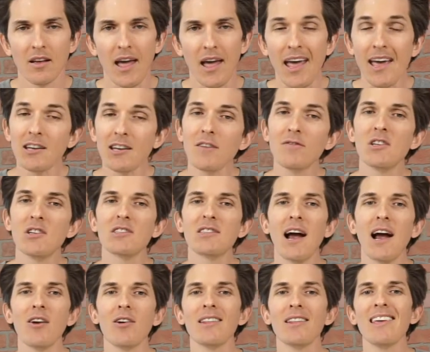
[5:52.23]
and of
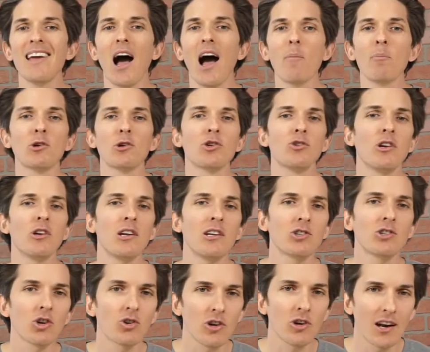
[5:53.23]
desiring the opportunity
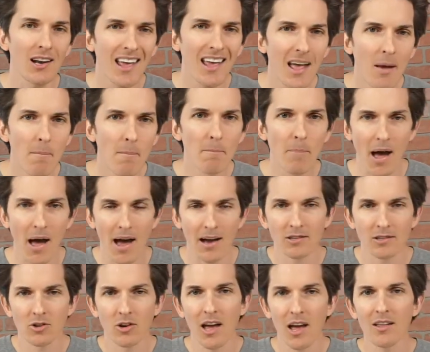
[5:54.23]
to create
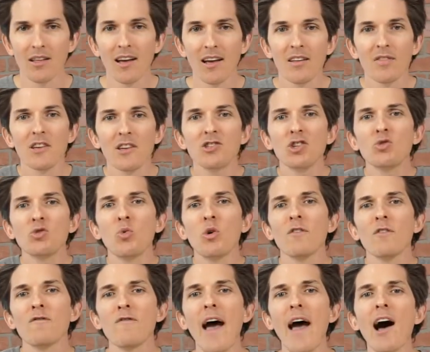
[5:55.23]
impact. Okay, this is
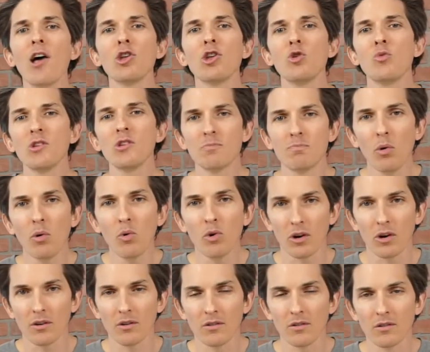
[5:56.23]
where value is
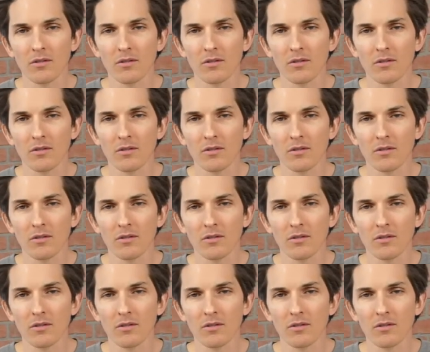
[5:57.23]
born,